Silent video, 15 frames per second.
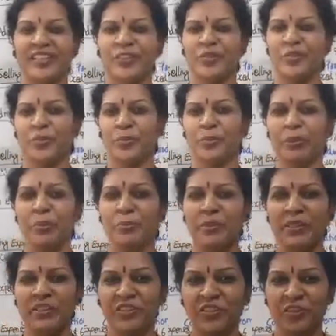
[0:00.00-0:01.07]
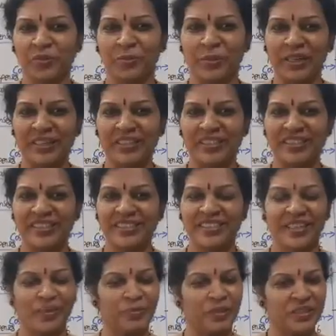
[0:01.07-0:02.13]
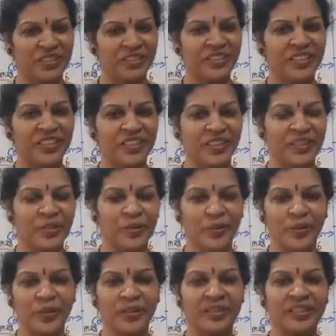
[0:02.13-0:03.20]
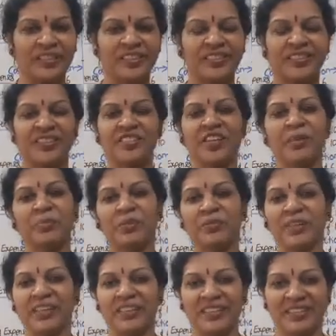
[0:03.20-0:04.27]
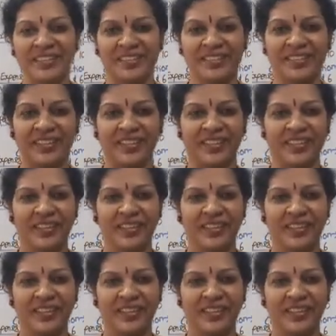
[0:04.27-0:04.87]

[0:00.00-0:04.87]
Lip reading: So preparation of budgets and budgetary control, this is the chapter we are discussing.